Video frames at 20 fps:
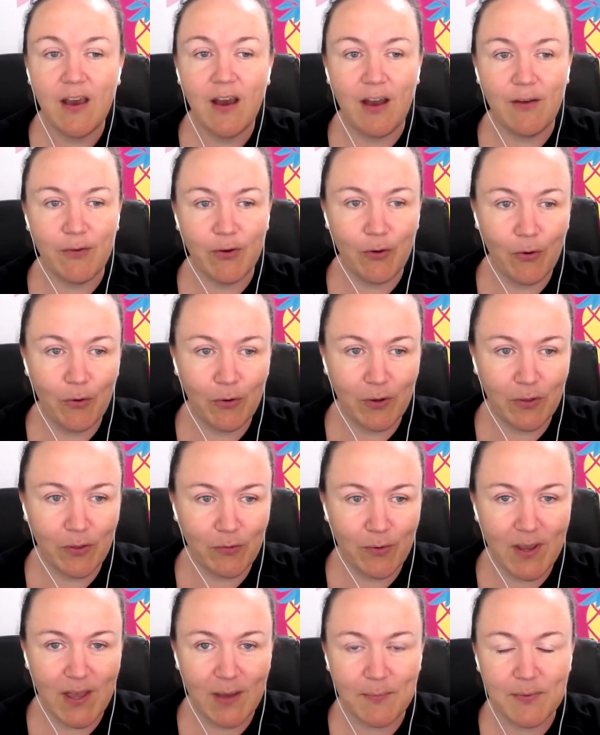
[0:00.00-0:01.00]
I recorded
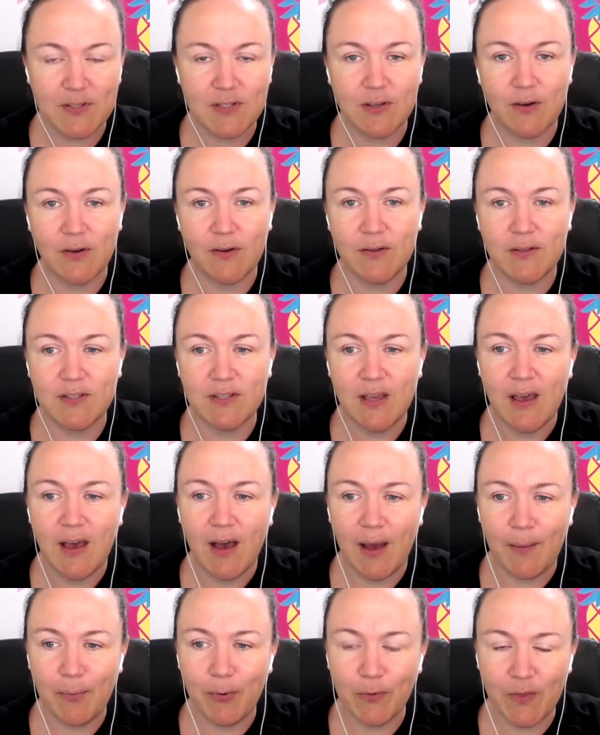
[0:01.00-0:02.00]
3 episodes.
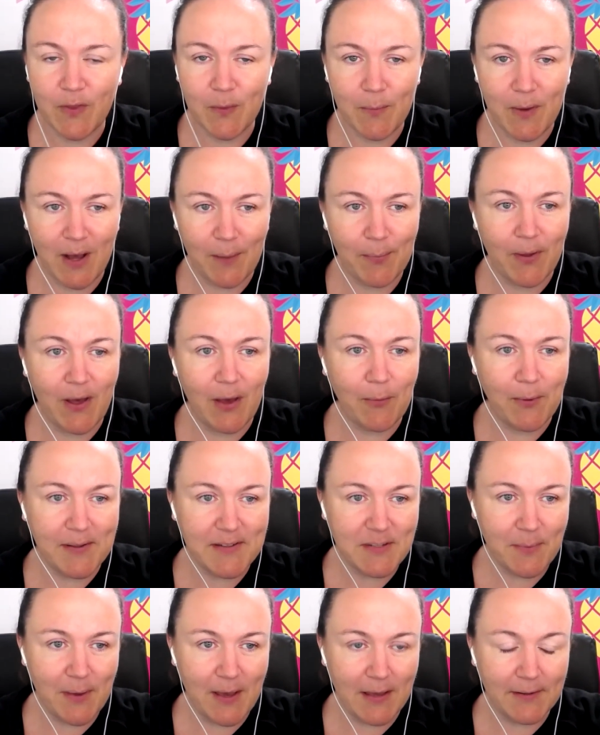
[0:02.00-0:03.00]
I put them up. I
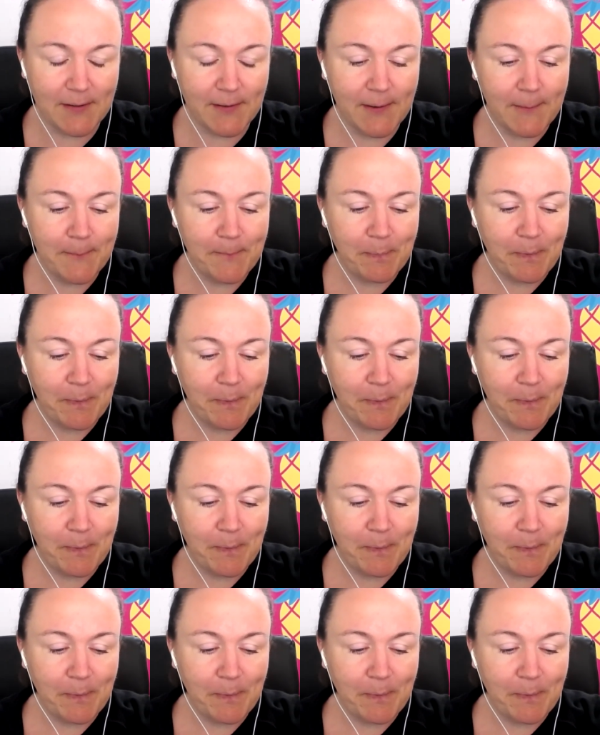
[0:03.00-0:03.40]
went to bed.